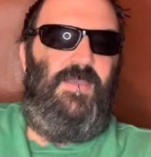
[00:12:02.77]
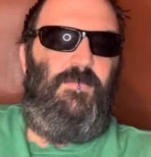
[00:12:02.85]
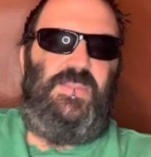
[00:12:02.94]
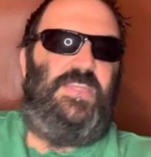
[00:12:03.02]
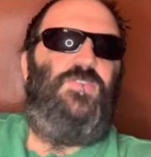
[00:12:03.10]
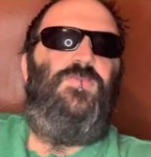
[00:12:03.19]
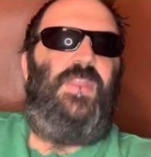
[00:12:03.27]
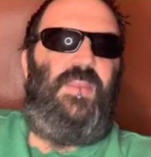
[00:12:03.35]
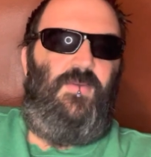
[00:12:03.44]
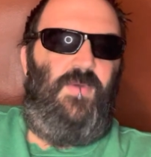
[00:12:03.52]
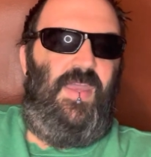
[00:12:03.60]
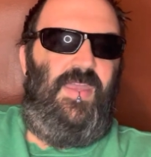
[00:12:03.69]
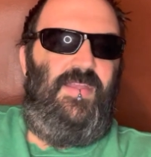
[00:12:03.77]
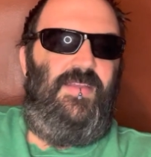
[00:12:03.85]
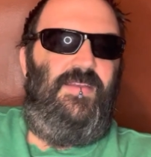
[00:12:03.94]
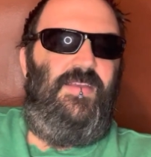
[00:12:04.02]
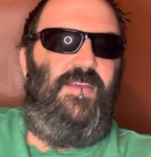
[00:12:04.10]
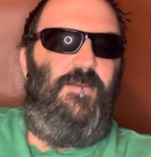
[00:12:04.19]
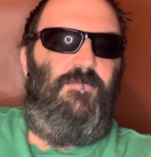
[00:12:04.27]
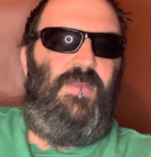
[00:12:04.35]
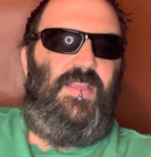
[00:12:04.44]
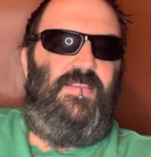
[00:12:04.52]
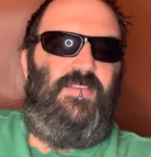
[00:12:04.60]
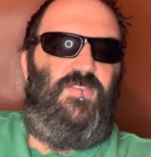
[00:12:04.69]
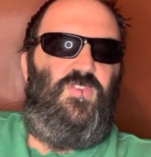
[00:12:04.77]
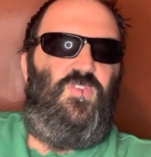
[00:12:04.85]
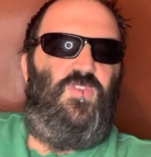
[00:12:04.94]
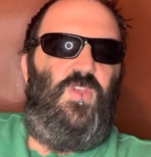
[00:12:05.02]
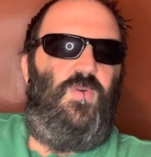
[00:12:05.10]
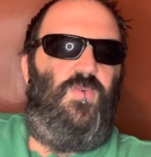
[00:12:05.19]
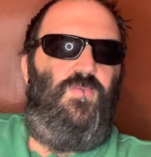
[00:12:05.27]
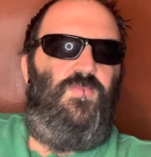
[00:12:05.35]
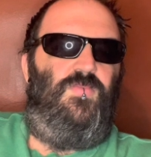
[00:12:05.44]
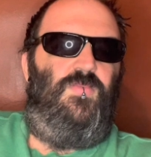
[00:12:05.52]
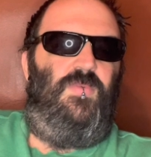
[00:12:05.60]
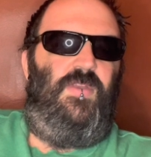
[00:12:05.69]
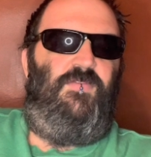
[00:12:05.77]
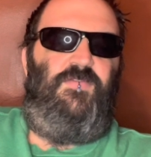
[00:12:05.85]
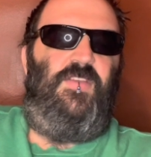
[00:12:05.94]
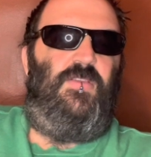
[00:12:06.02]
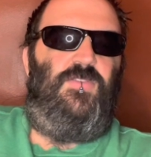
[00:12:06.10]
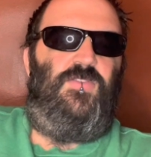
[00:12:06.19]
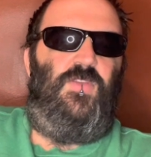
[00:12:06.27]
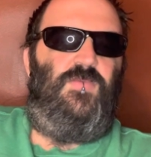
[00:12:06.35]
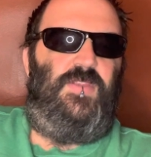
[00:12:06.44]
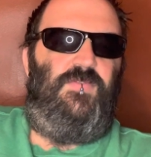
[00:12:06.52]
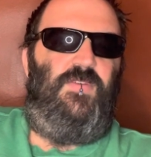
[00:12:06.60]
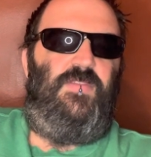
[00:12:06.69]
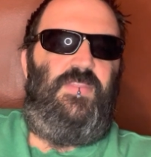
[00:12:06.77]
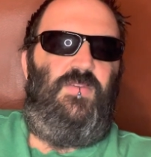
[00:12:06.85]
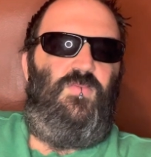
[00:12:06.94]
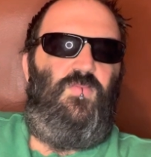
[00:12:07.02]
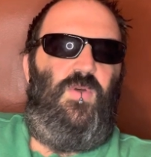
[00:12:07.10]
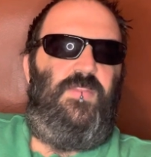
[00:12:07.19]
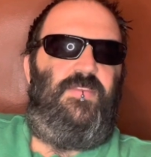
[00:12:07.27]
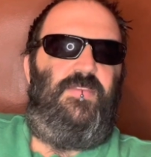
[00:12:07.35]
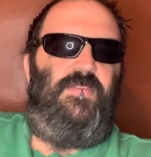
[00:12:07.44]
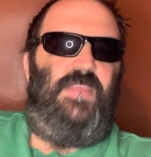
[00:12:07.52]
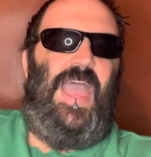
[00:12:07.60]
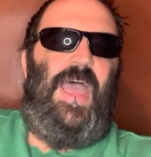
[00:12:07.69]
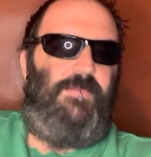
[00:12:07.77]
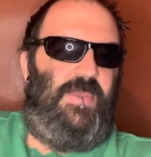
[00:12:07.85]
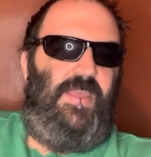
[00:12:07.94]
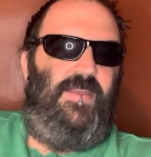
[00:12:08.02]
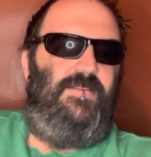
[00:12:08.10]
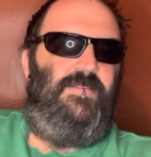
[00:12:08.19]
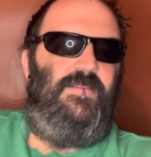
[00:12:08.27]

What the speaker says: But they do it anyway, because it feels so different than what's happening.